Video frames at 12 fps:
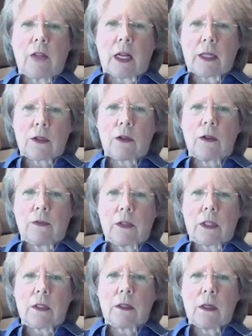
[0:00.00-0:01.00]

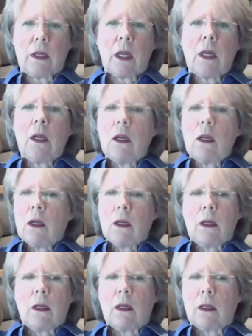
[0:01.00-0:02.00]
surface,
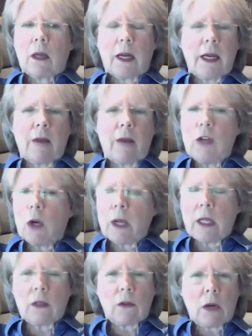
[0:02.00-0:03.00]
I'd have no
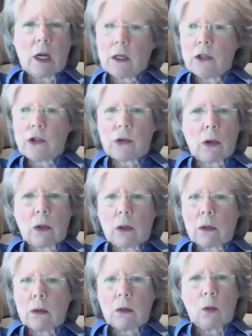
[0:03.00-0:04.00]
aileron
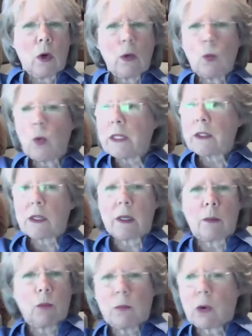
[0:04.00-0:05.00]
control. One
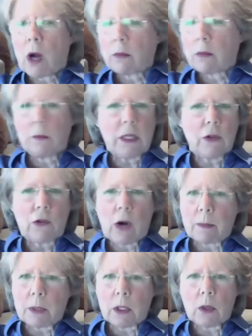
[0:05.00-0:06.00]
wingtip would probably
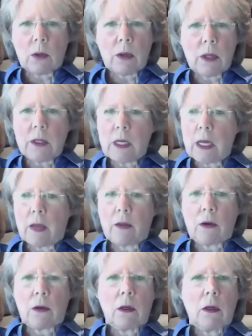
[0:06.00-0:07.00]
drop lower than the other.